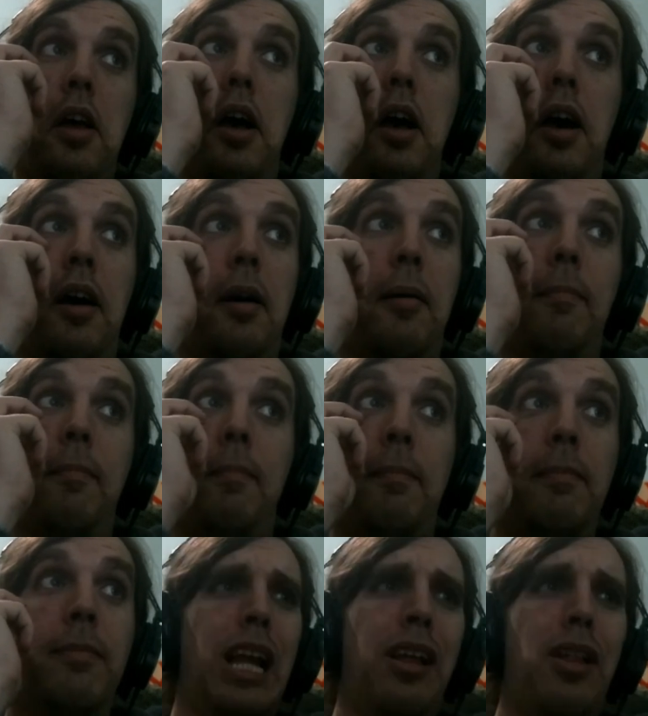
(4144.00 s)

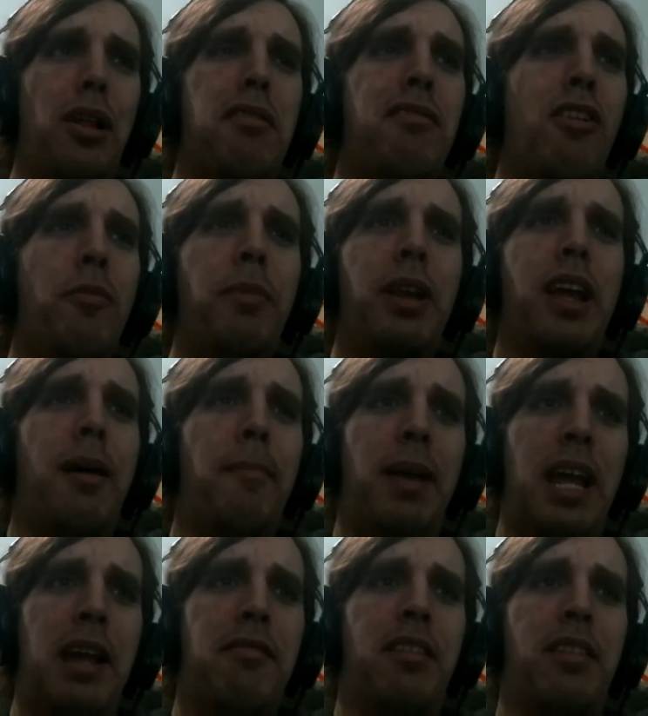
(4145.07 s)
There's so many
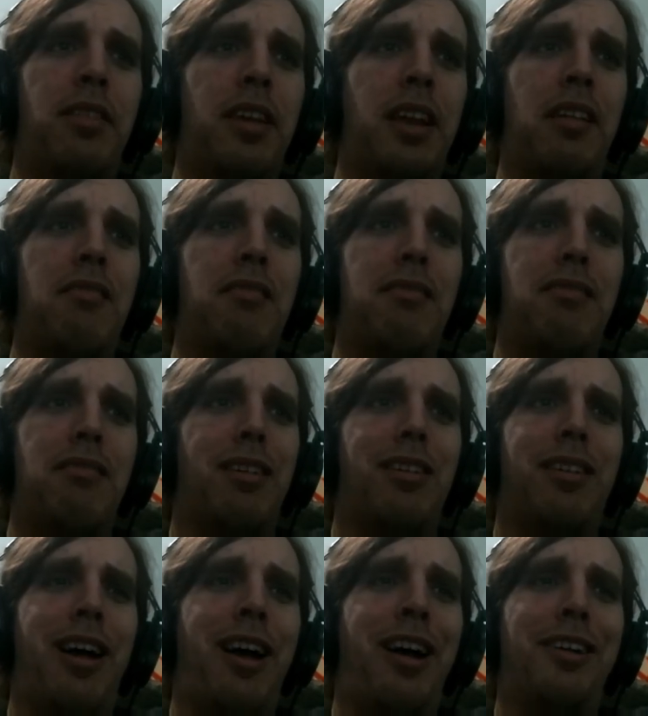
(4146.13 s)
amazing things
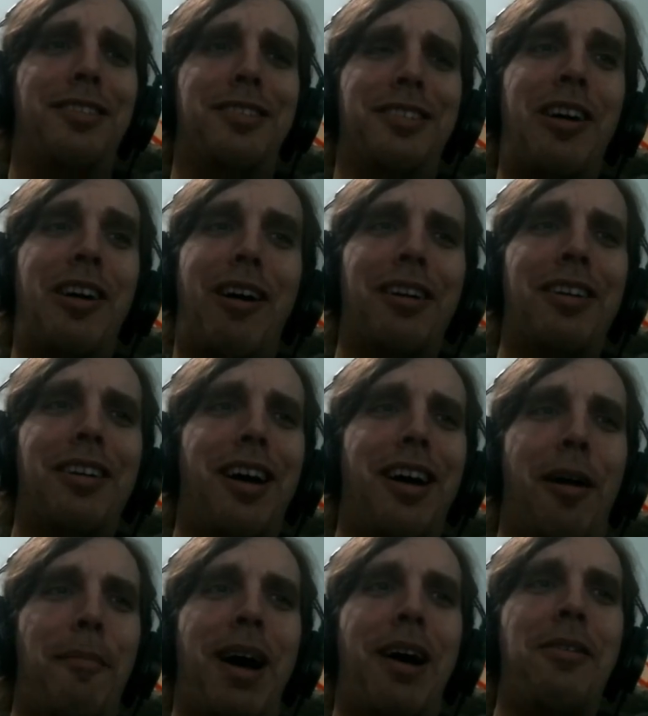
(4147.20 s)
to talk
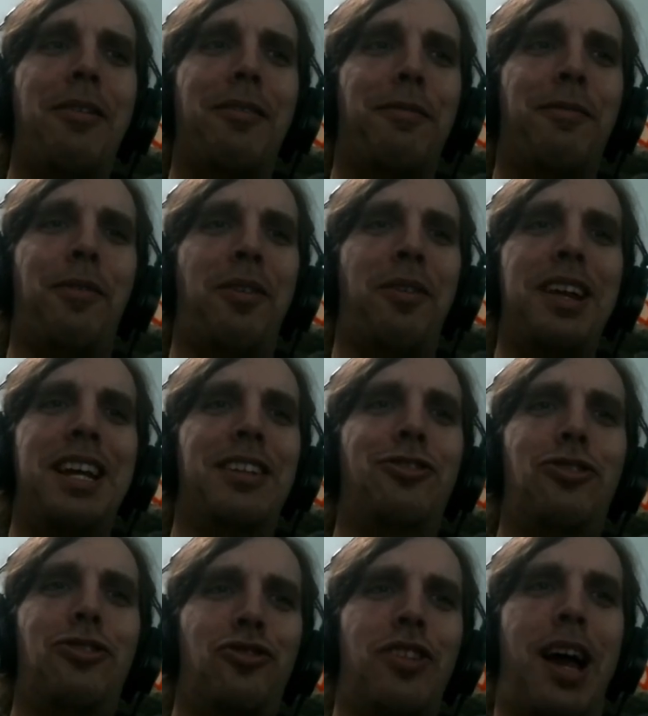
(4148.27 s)
about for
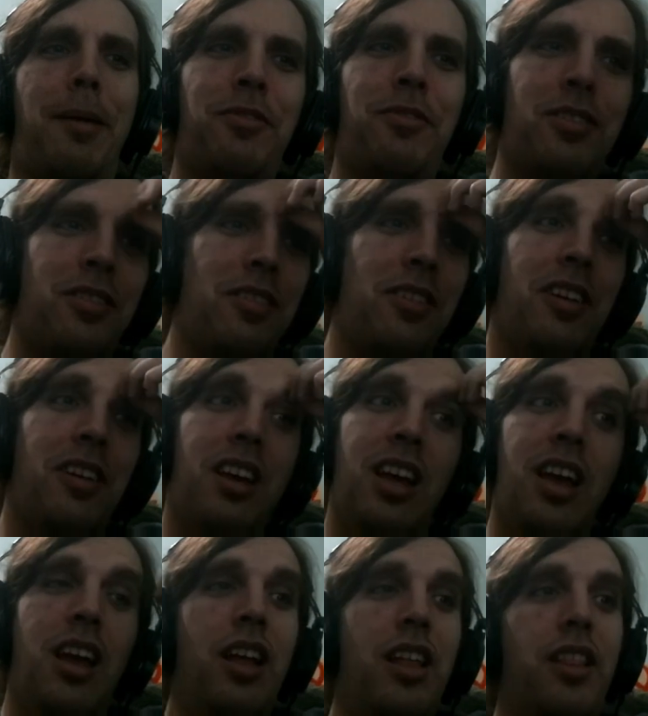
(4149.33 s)
each chapter,
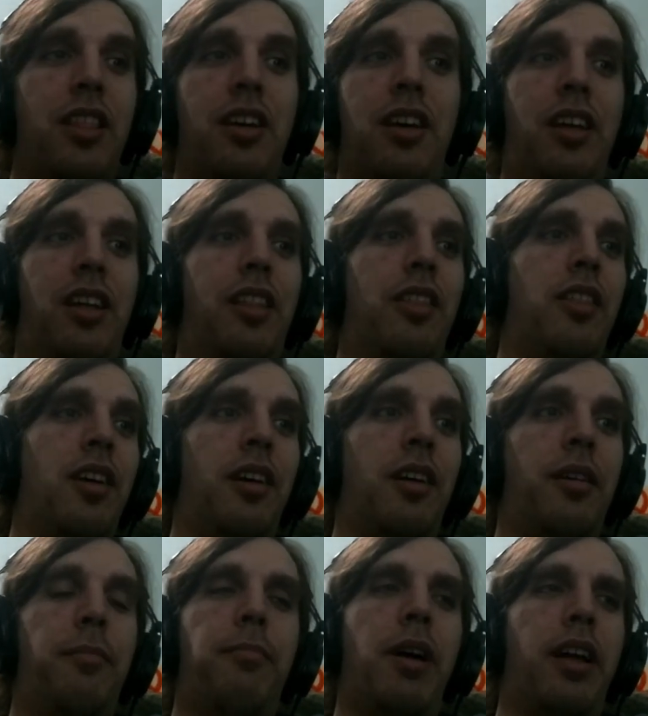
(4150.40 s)

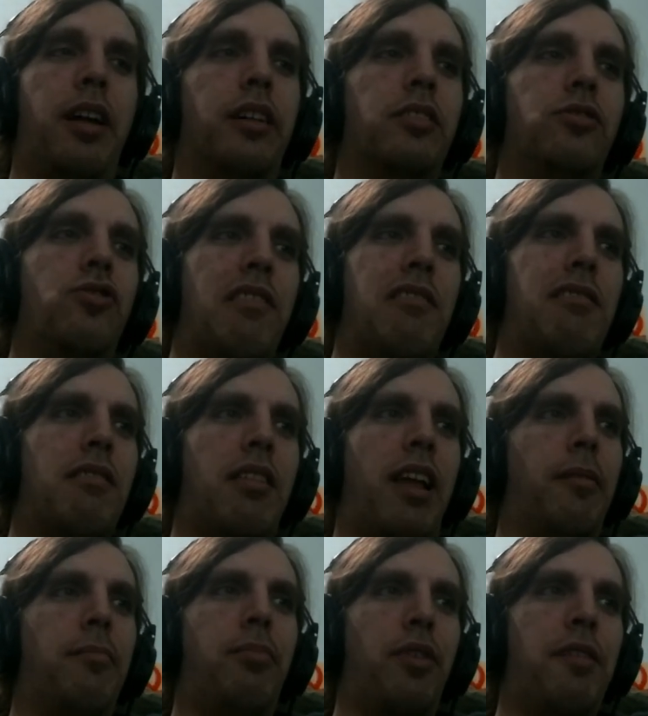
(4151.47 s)
but just
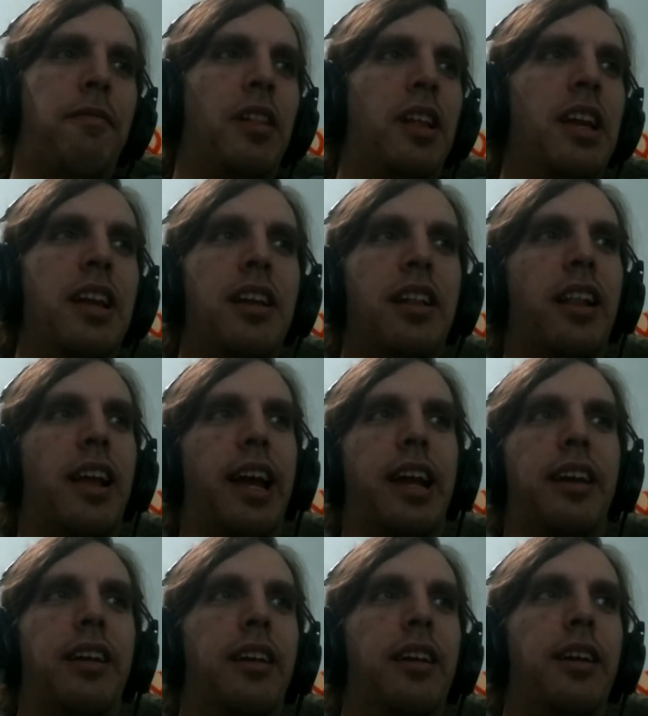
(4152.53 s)
like briefly,
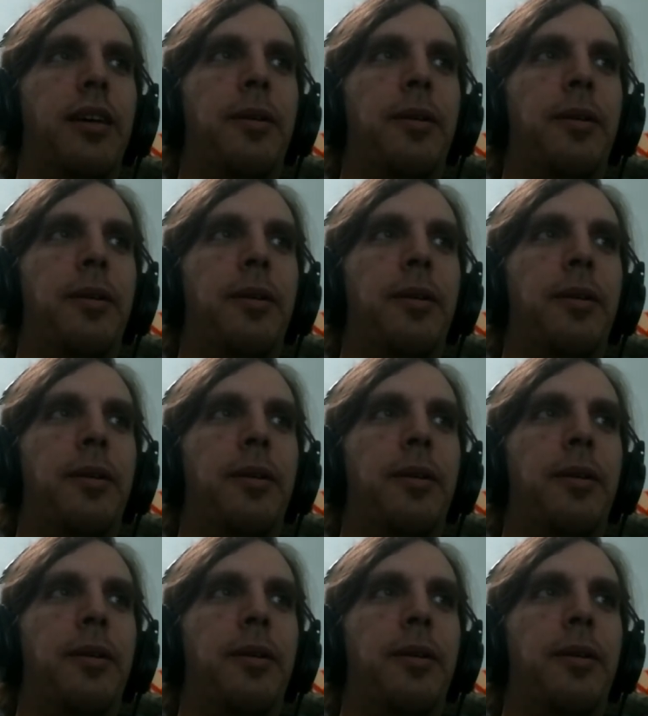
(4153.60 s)
like